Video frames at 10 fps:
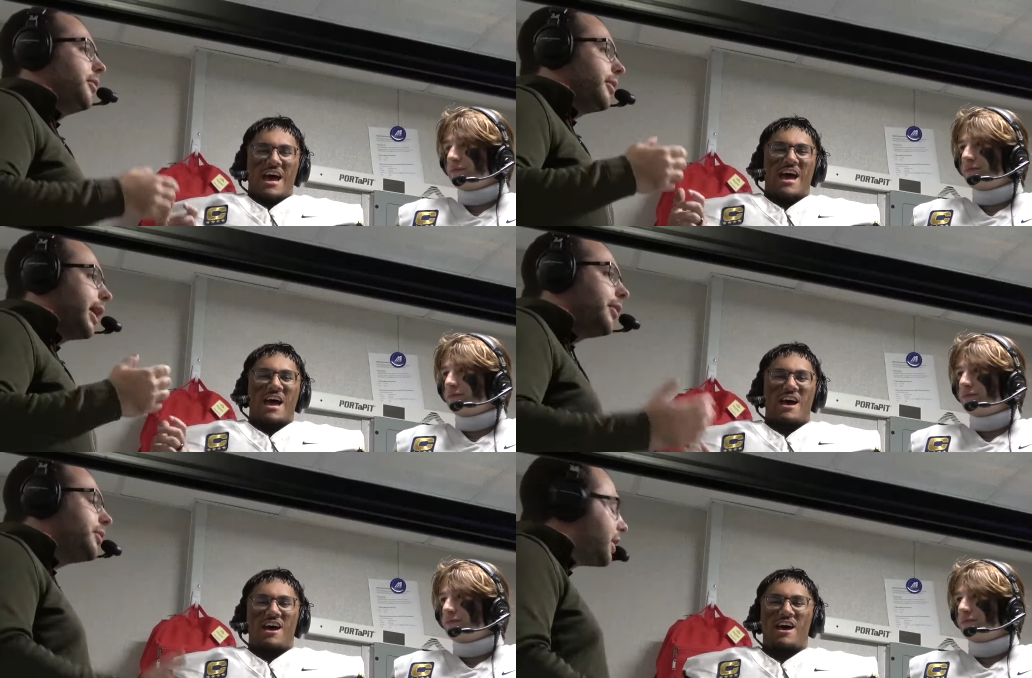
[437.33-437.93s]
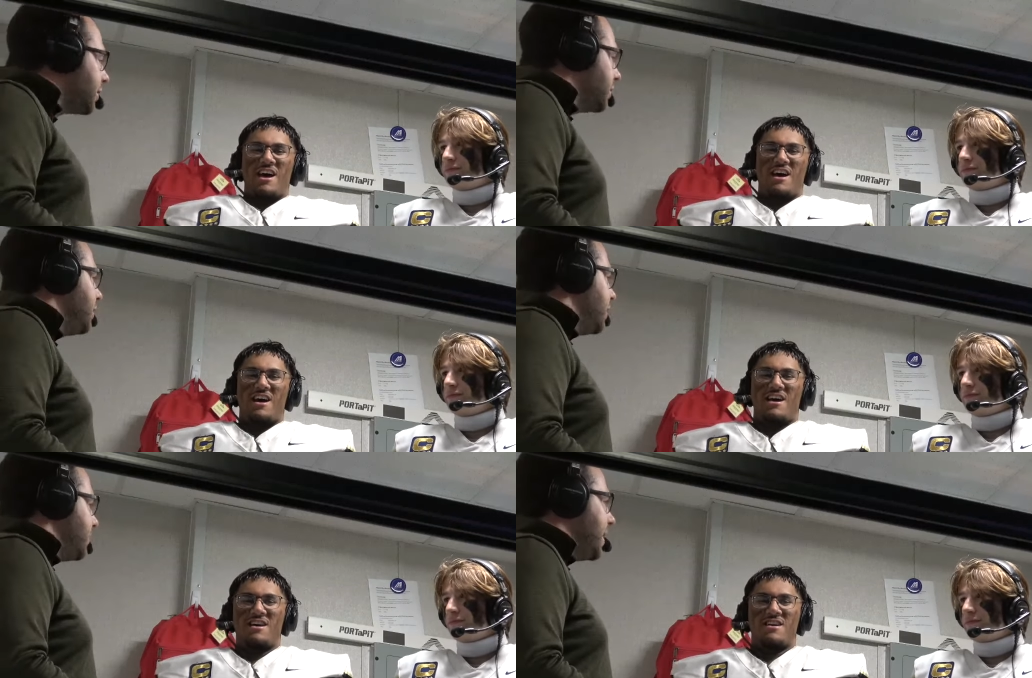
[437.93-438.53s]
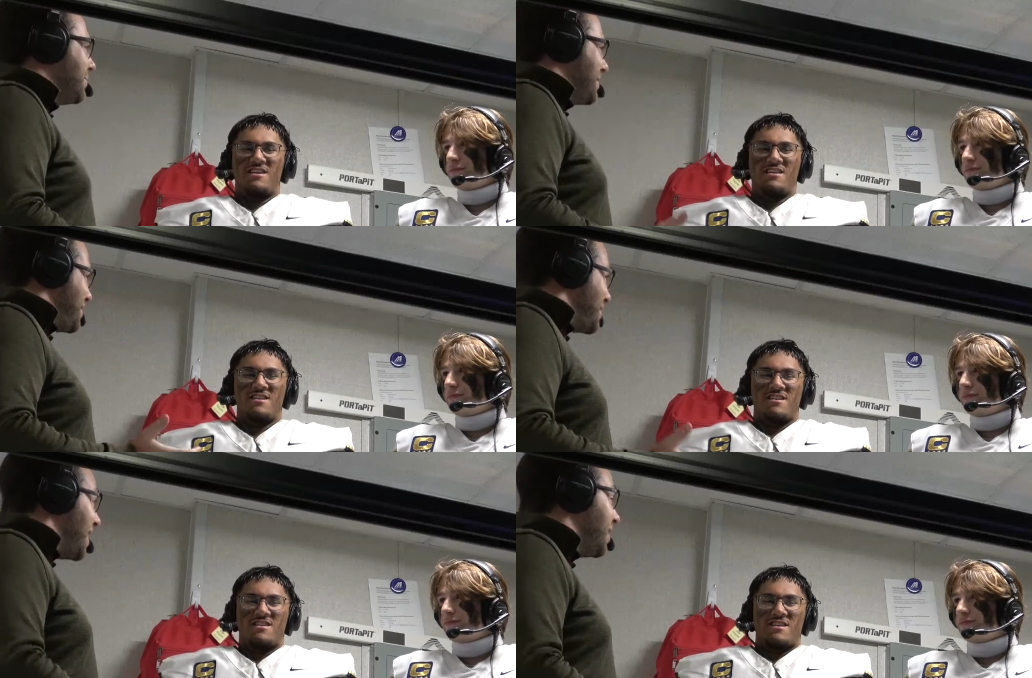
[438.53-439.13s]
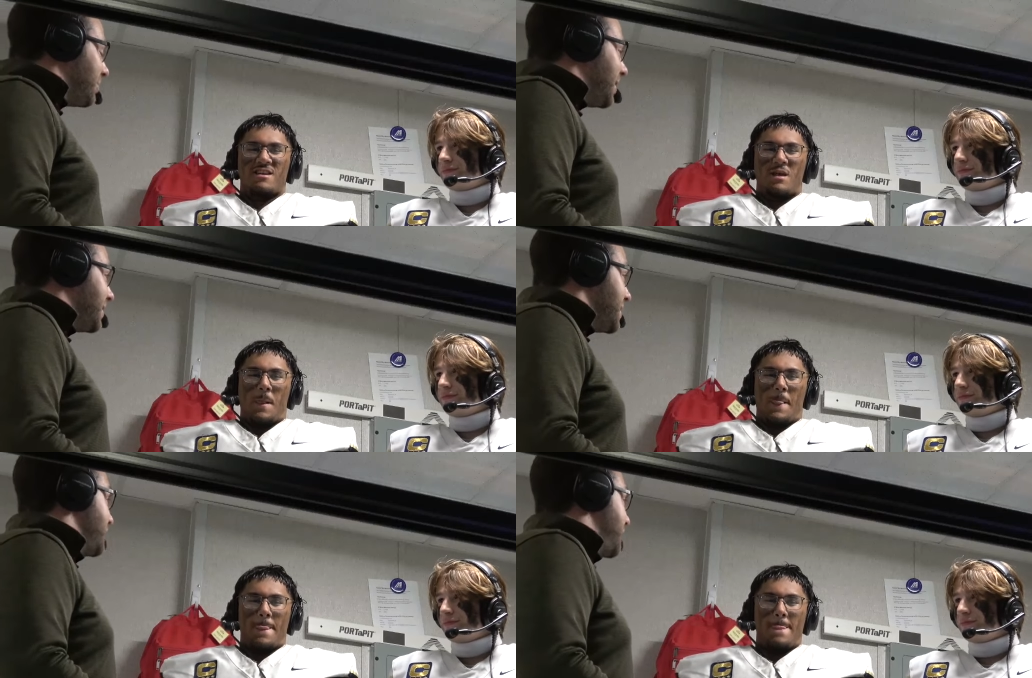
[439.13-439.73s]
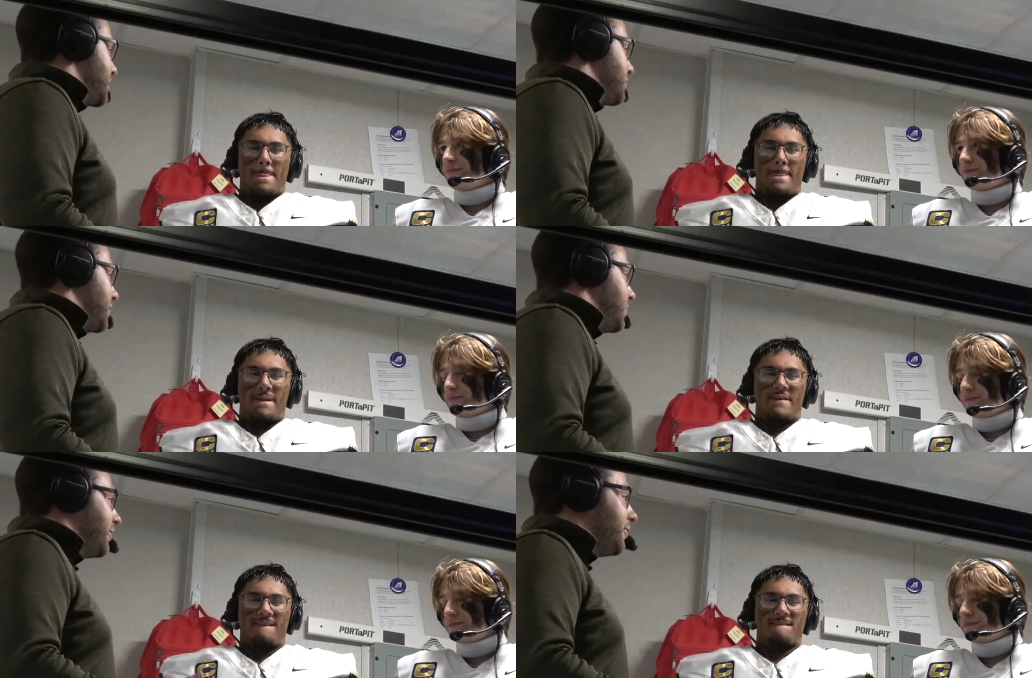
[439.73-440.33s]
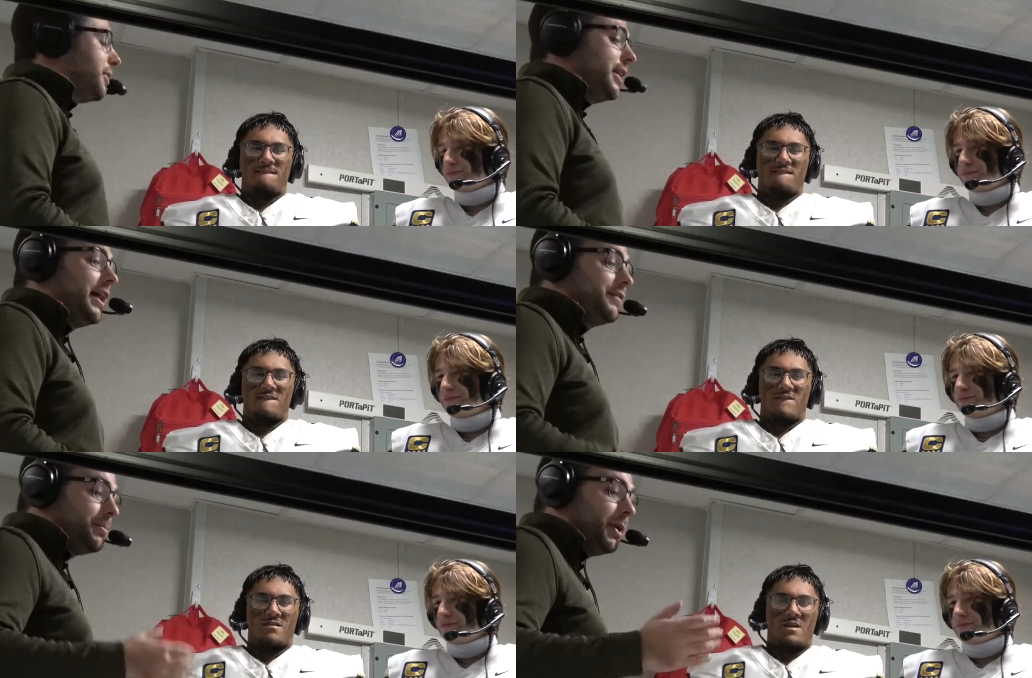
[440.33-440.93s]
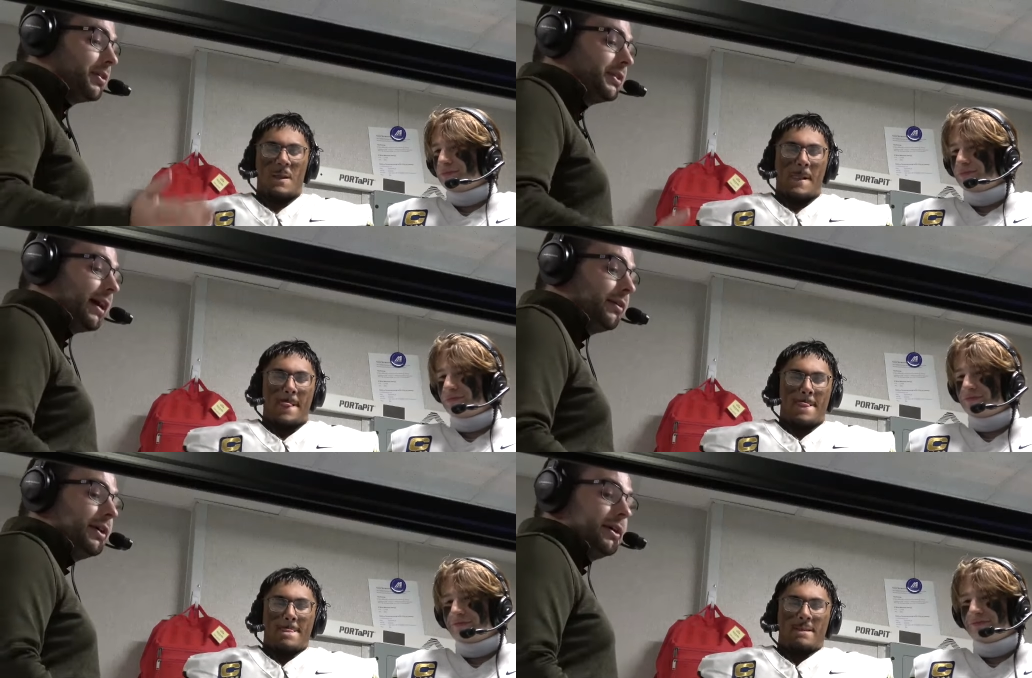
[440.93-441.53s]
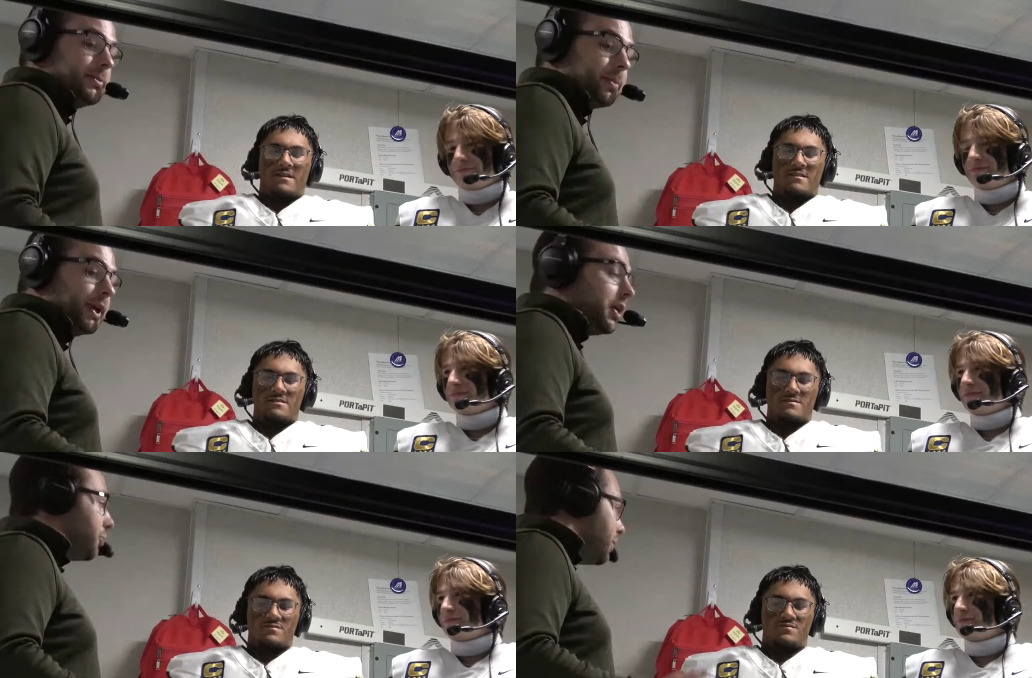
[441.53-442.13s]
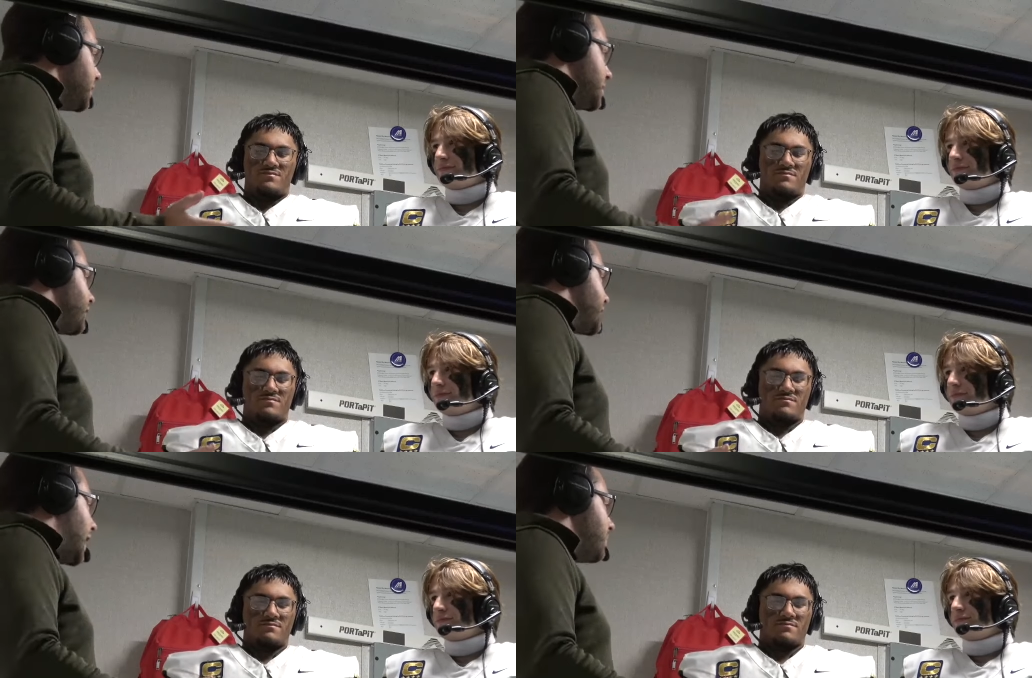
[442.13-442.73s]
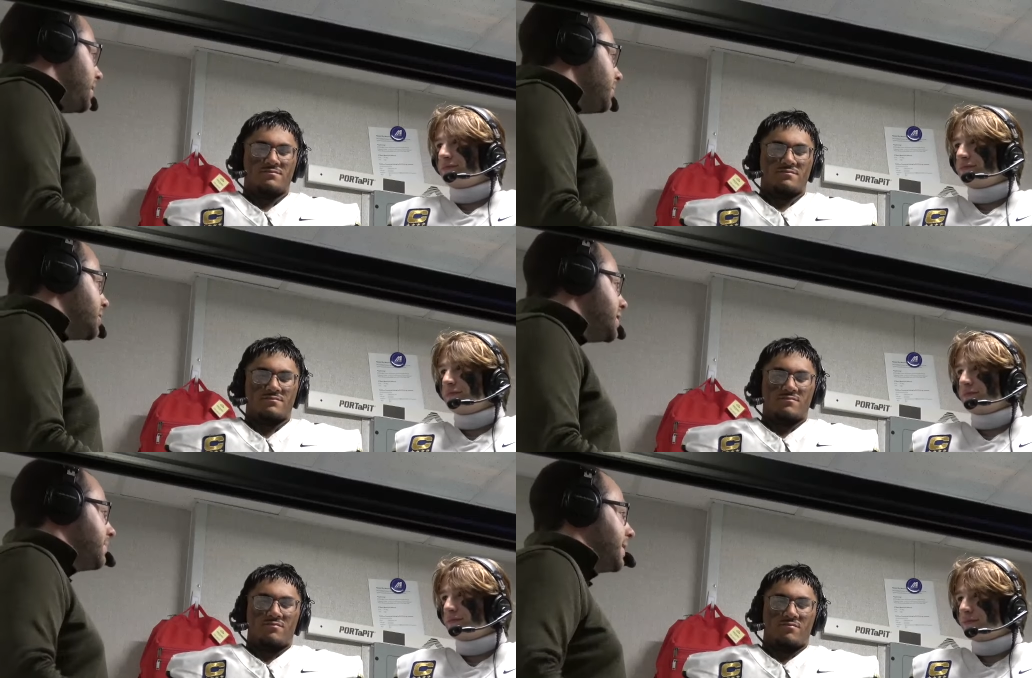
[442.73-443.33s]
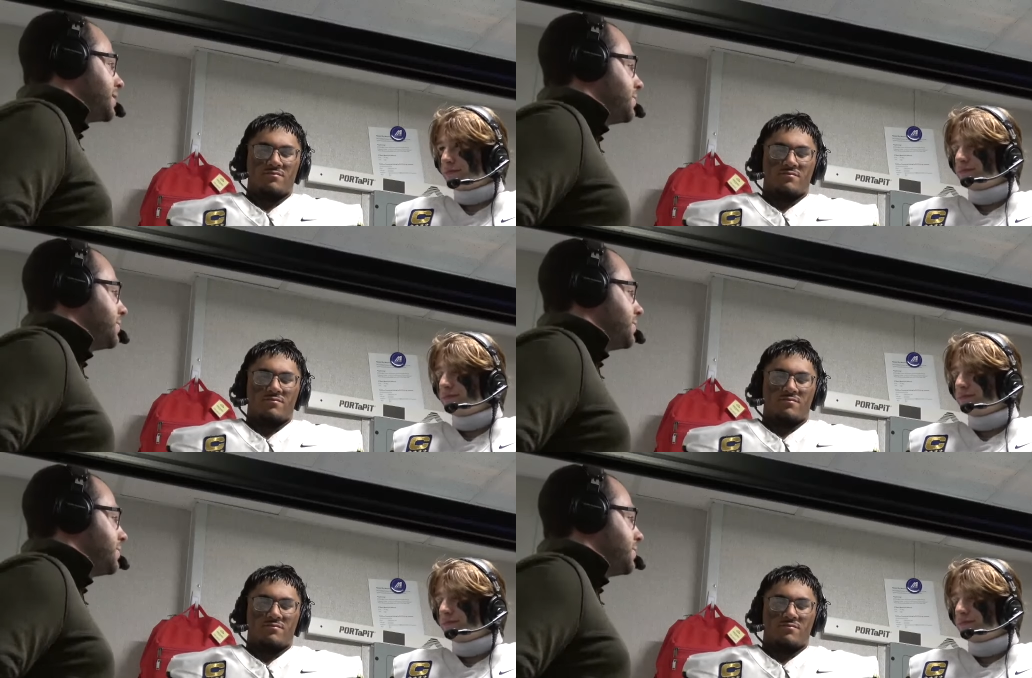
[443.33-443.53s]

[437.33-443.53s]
Speaker 1: How long are you going to be able to celebrate this victory before you have to buckle down to play a really tough Todd Beamer team next